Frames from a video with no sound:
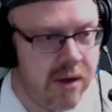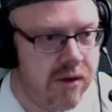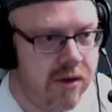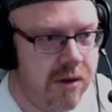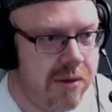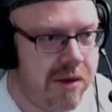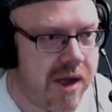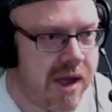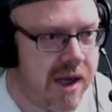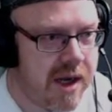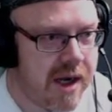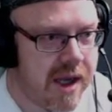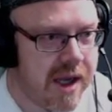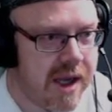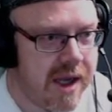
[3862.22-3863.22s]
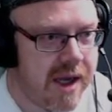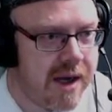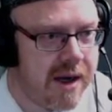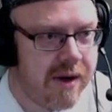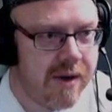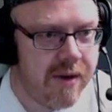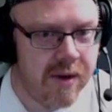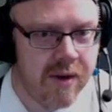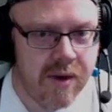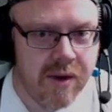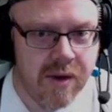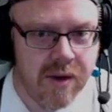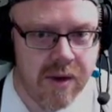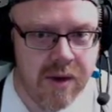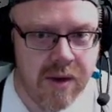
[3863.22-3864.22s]
Duplicate it again.
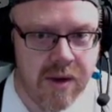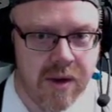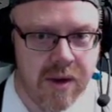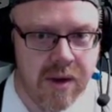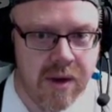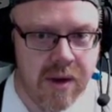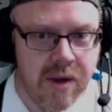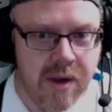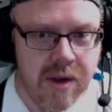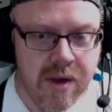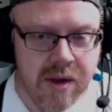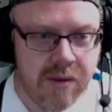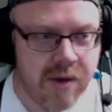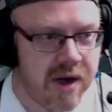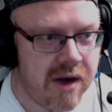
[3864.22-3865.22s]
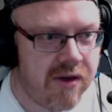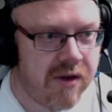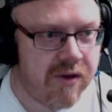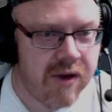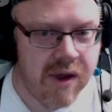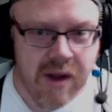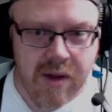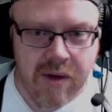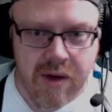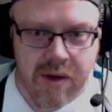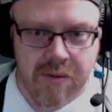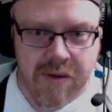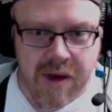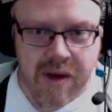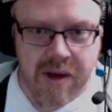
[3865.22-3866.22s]
So we can actually create a load of them,
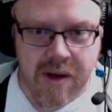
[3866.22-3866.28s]
right?